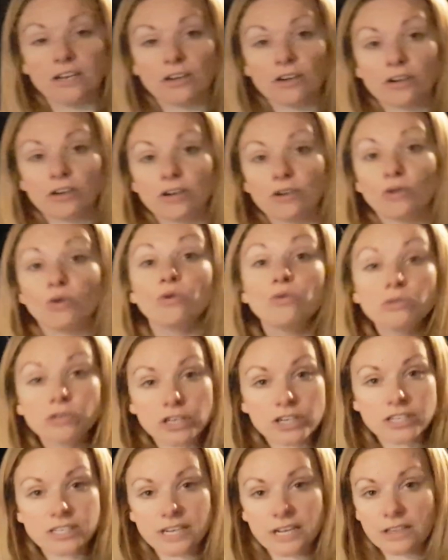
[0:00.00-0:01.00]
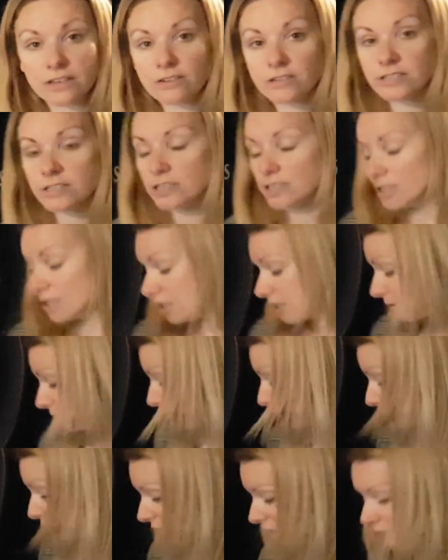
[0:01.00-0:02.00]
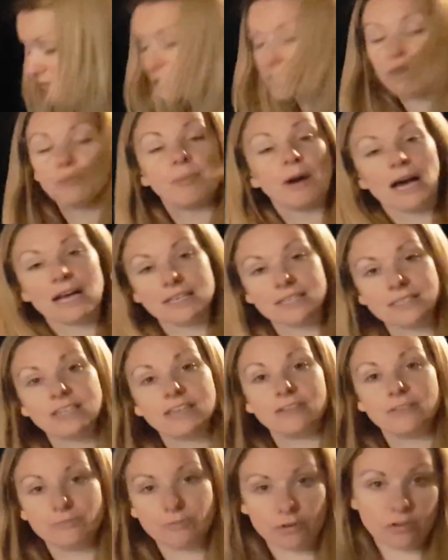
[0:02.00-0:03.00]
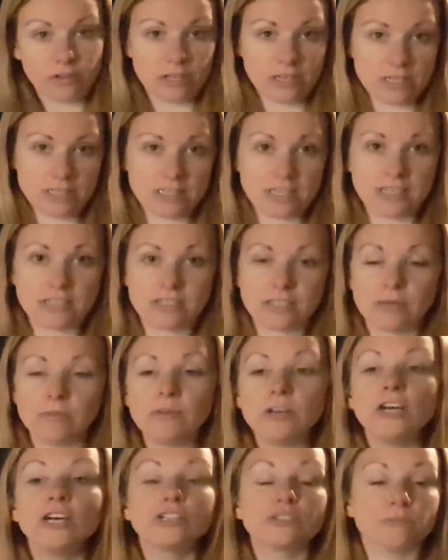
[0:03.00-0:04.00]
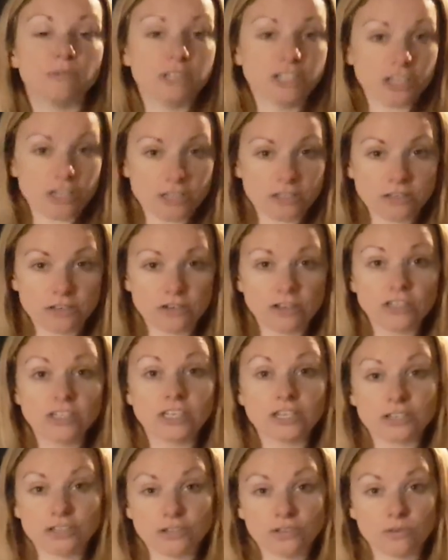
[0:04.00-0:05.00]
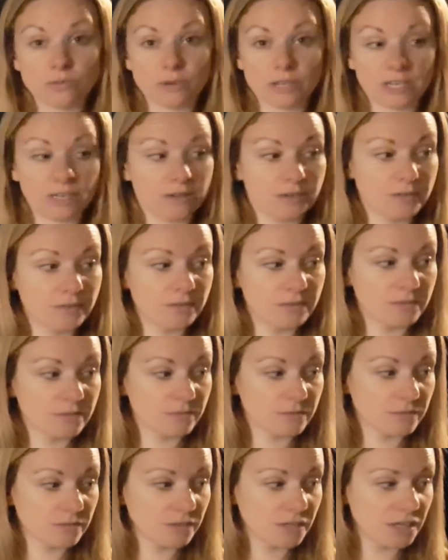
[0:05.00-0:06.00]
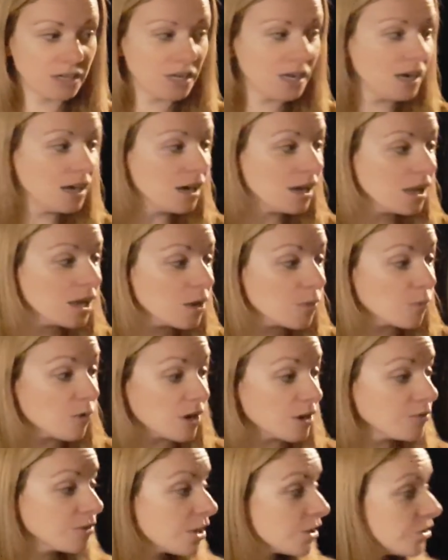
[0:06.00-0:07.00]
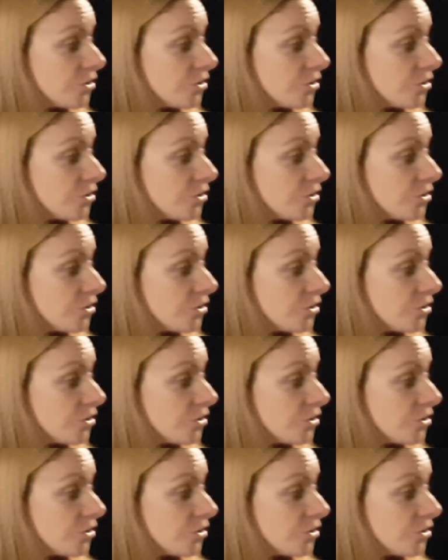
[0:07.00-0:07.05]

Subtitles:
our older cellars, we don't have the capacity for this system, so we just do it traditional way. Okay. One of the other